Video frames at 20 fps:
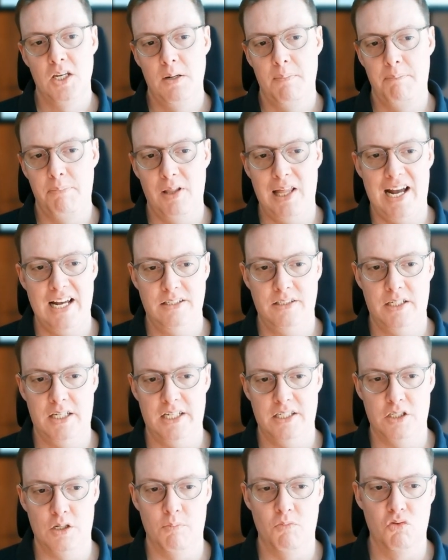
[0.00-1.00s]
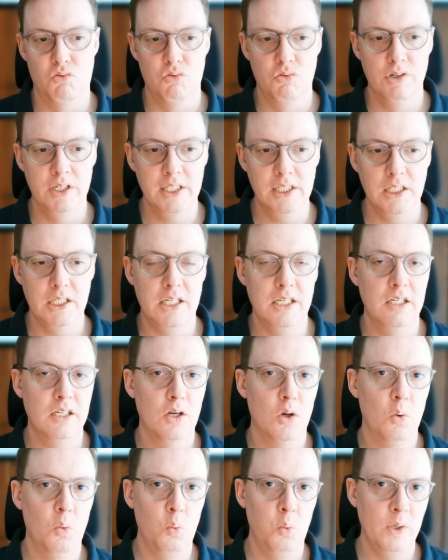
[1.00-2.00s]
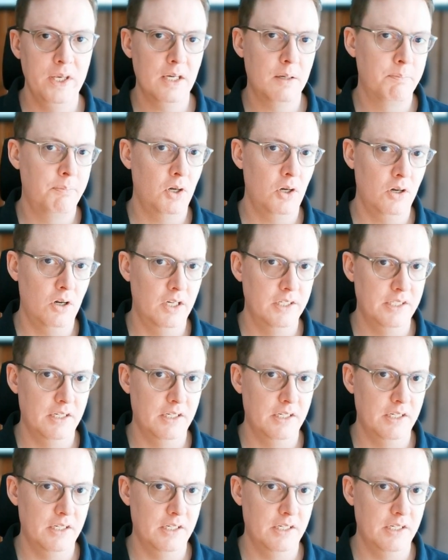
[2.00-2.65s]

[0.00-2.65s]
black's got some really weak pawns